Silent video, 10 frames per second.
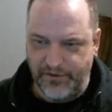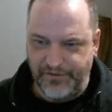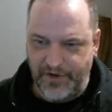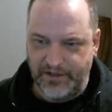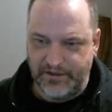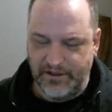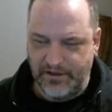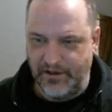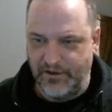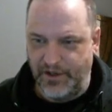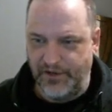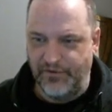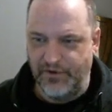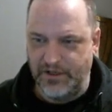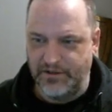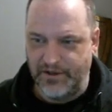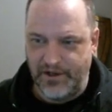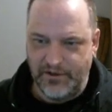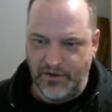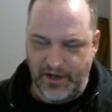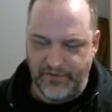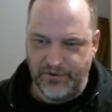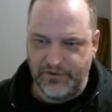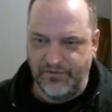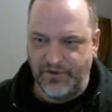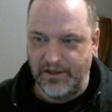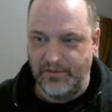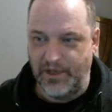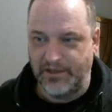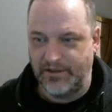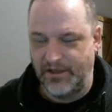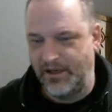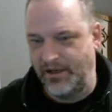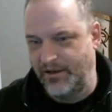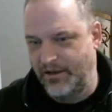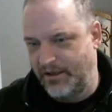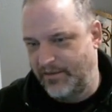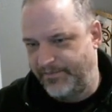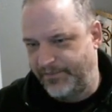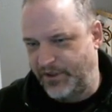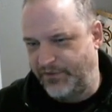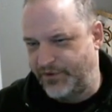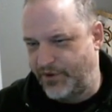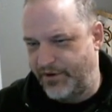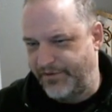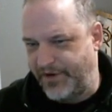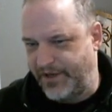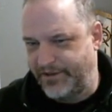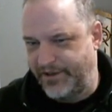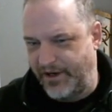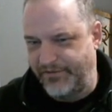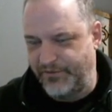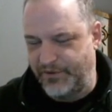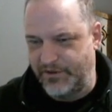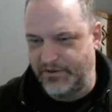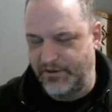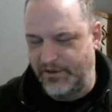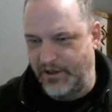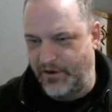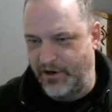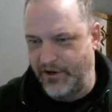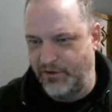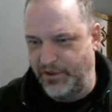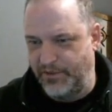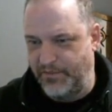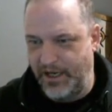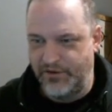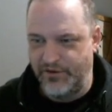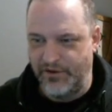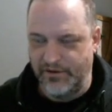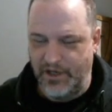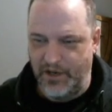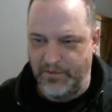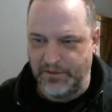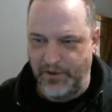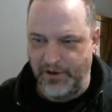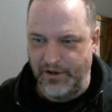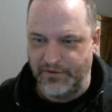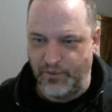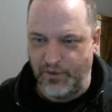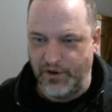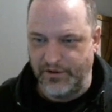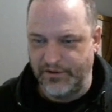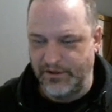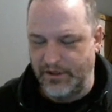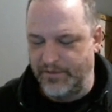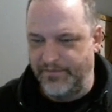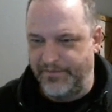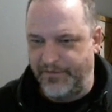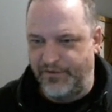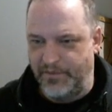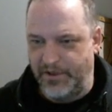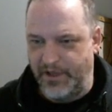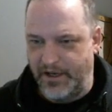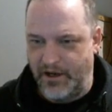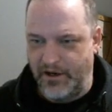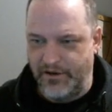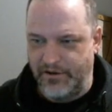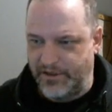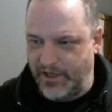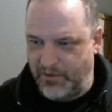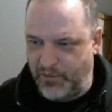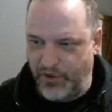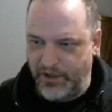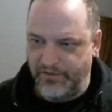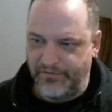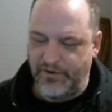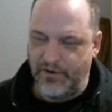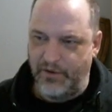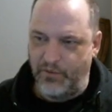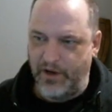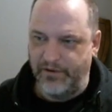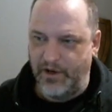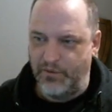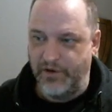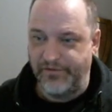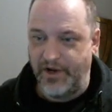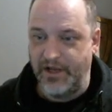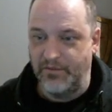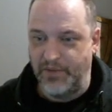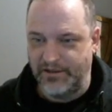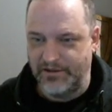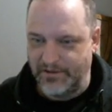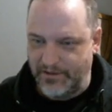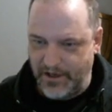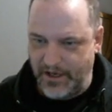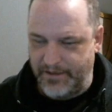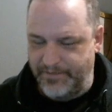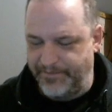faucet, like for each slot you have, once you find the best thing, you've turned a faucet off, which is, arguably made your game experience worse from a like hunger standpoint of, I want to find the best in slot.